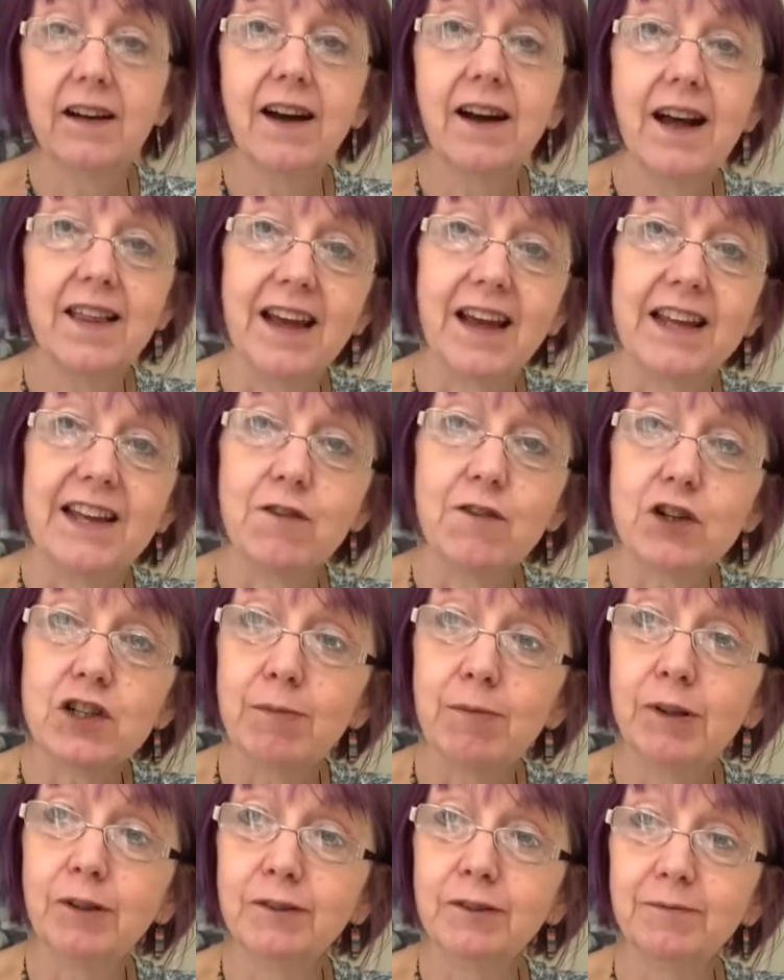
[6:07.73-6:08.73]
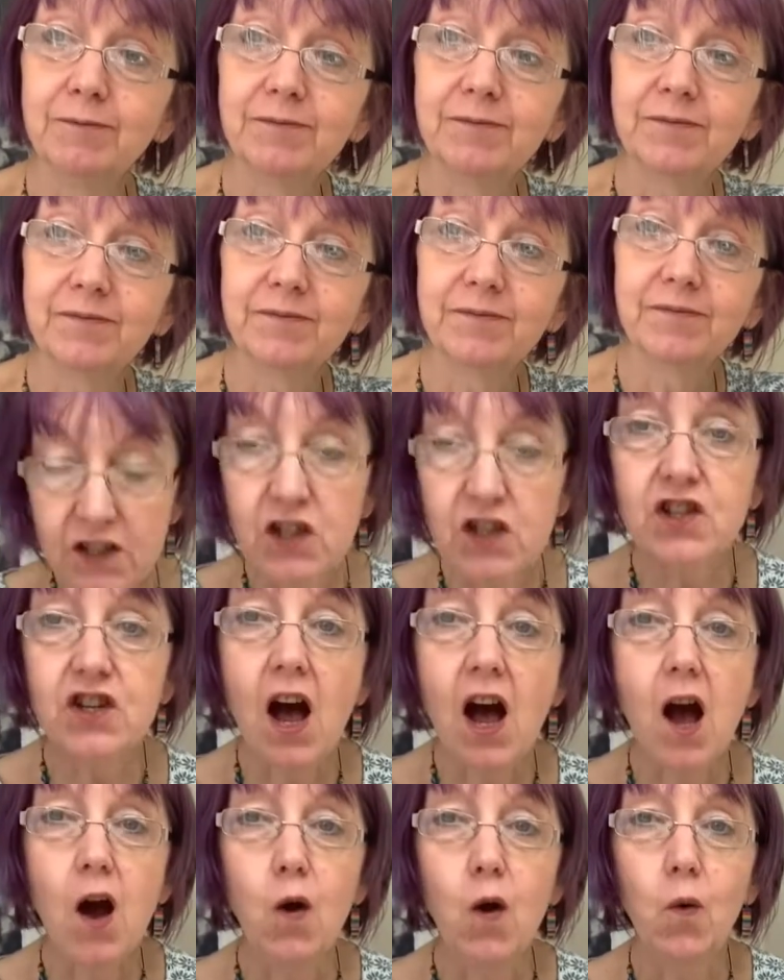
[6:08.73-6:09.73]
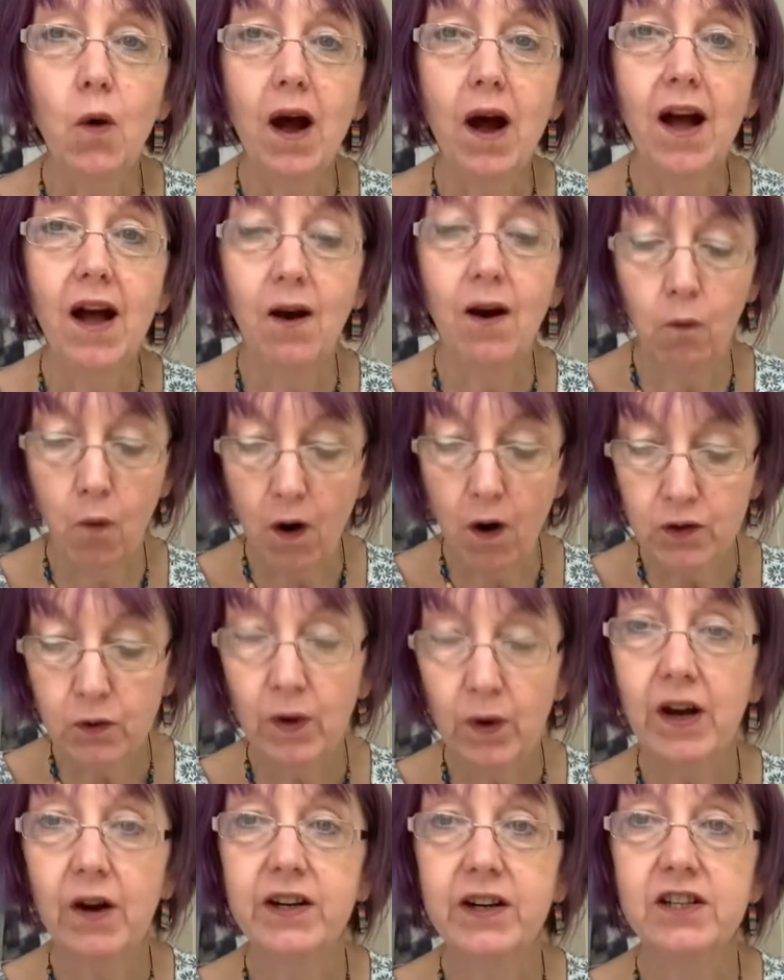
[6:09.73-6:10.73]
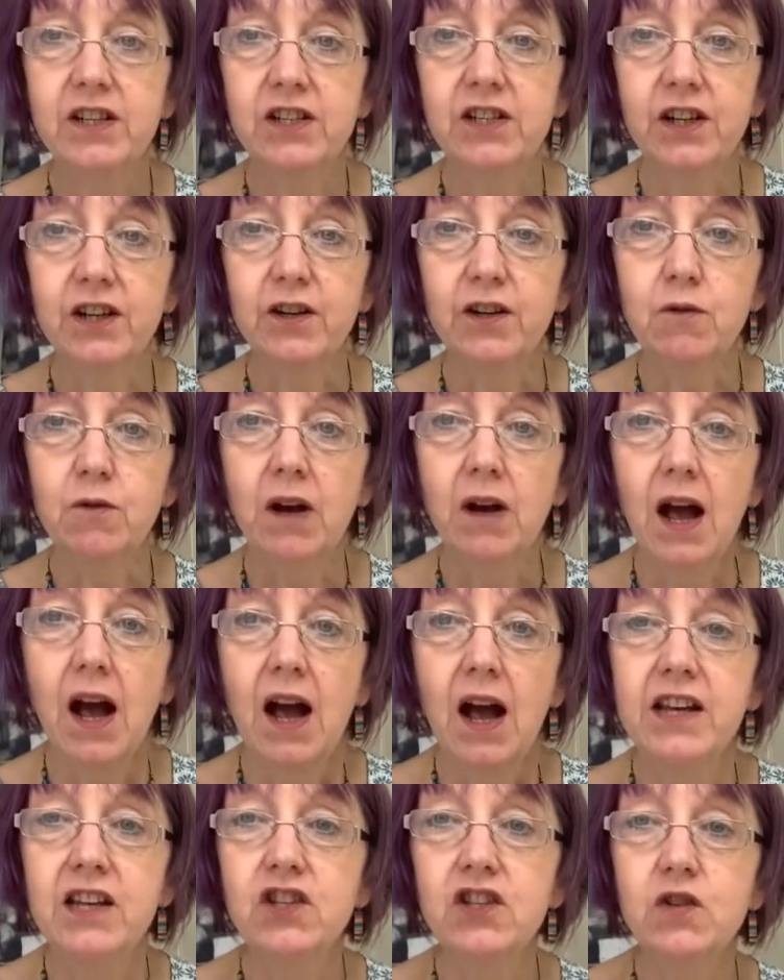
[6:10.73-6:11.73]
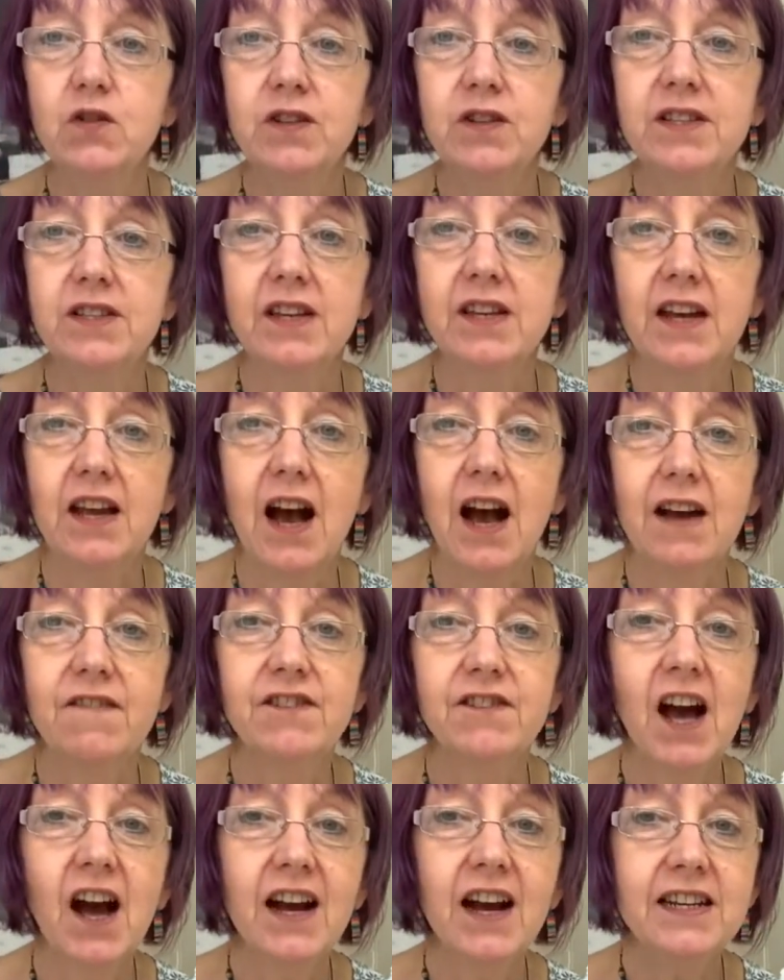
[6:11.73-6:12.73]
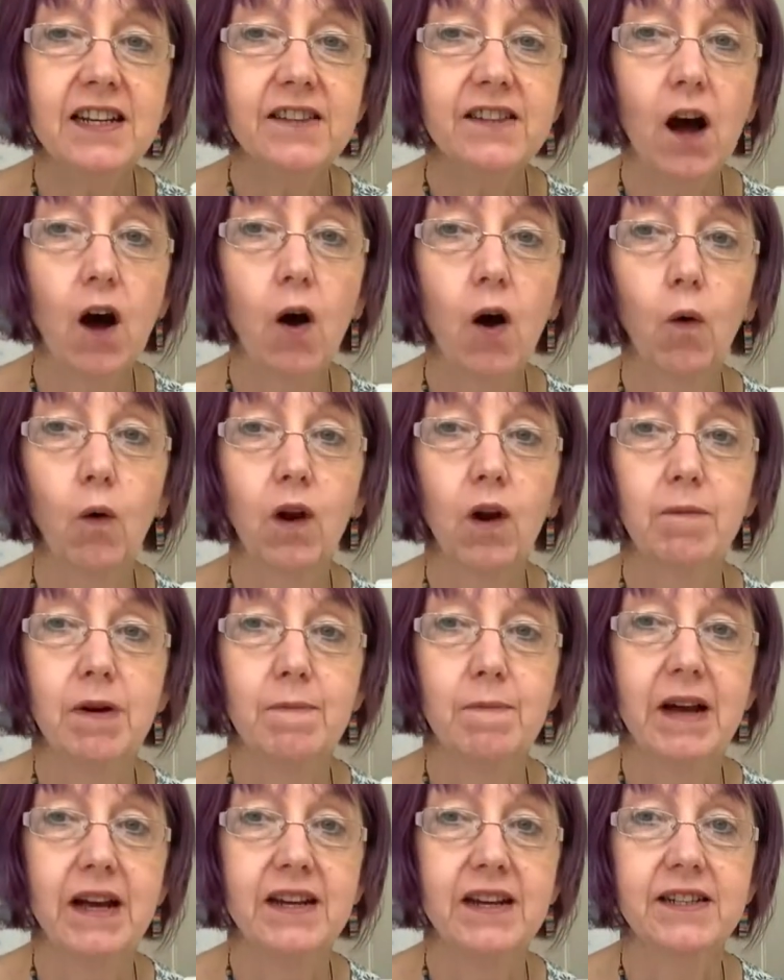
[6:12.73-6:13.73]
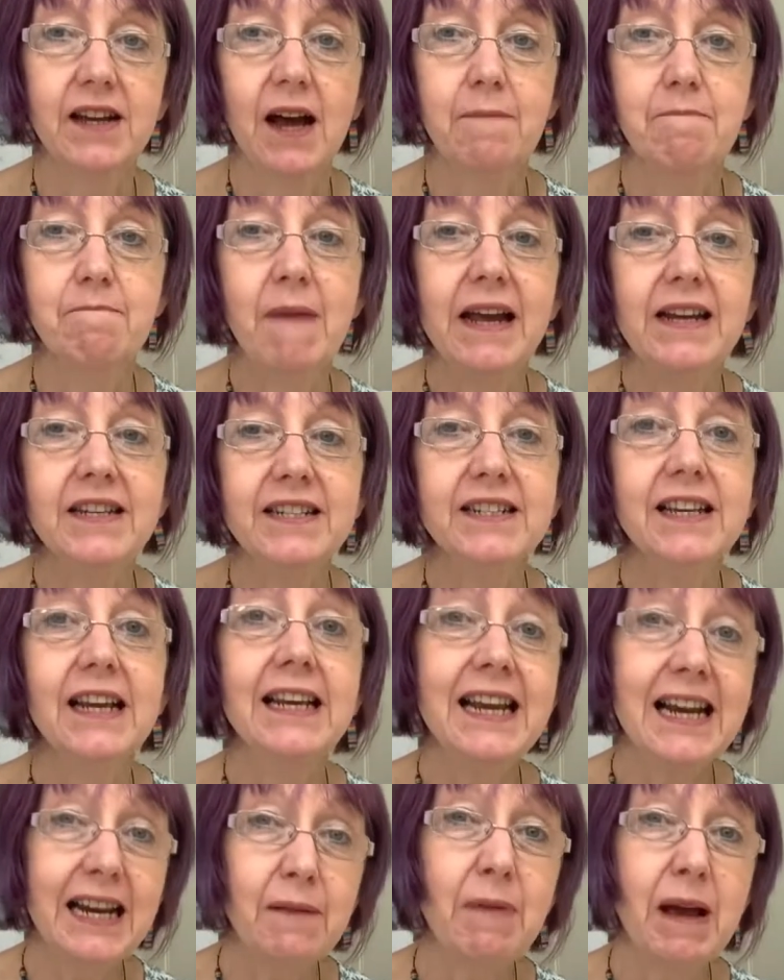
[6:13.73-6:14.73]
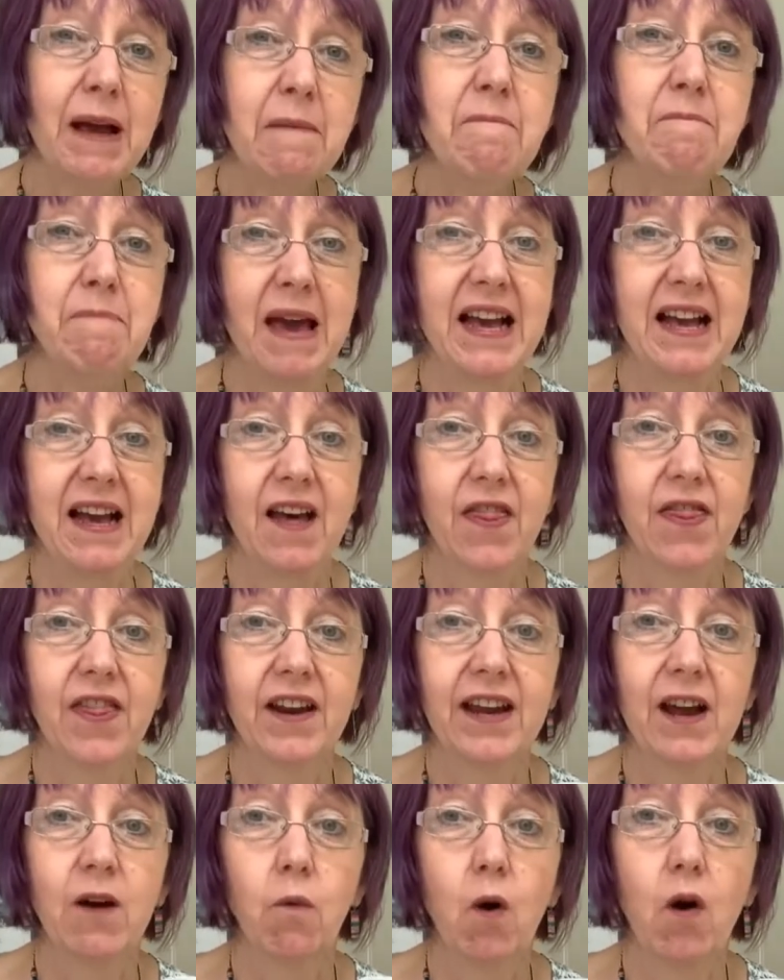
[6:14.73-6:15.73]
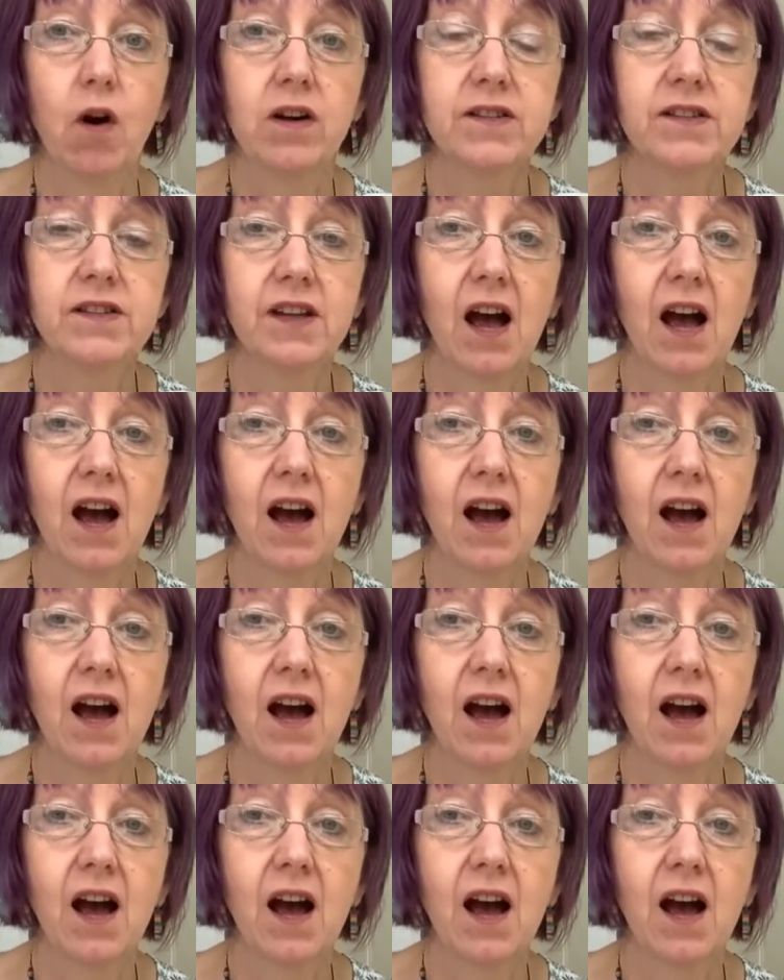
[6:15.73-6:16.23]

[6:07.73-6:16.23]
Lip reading: And there you've got a ball. So what we're going to do is, you can see I've tidied the hole up a bit and made it a little bit bigger than it was,